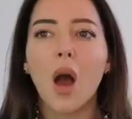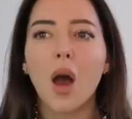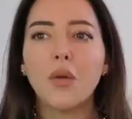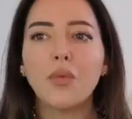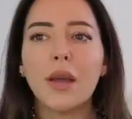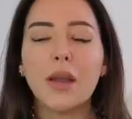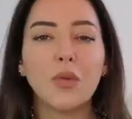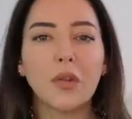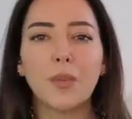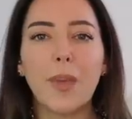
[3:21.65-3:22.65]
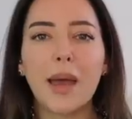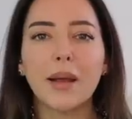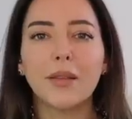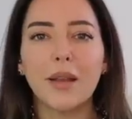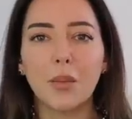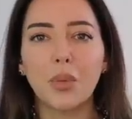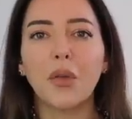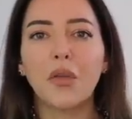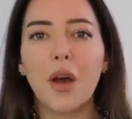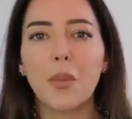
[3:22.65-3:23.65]
I really respect and
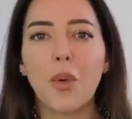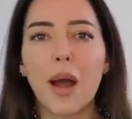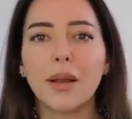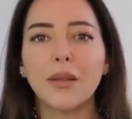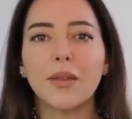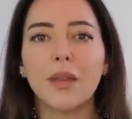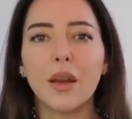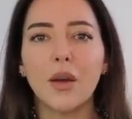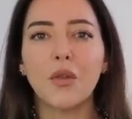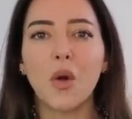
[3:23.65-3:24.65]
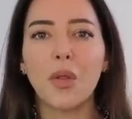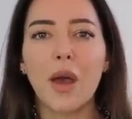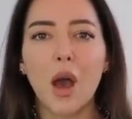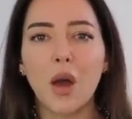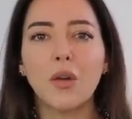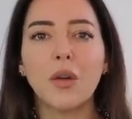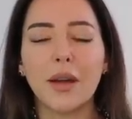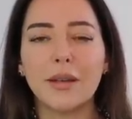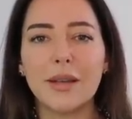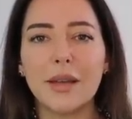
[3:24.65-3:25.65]
prefer brands that have got their own
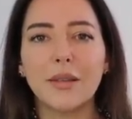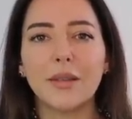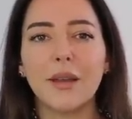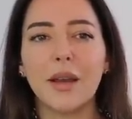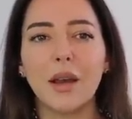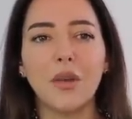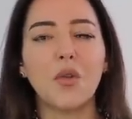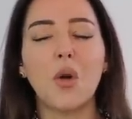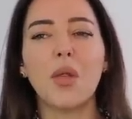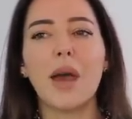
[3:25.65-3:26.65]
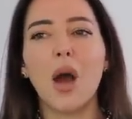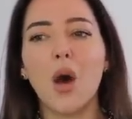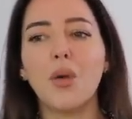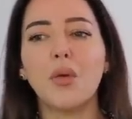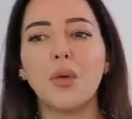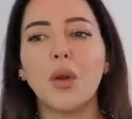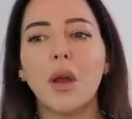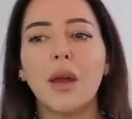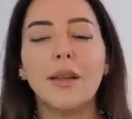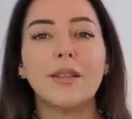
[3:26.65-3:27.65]
ideas and have got their own
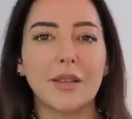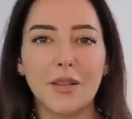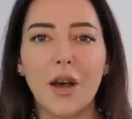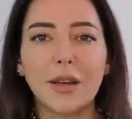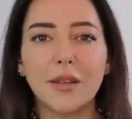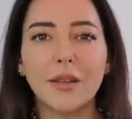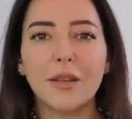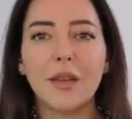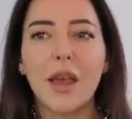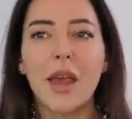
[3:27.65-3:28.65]
designs.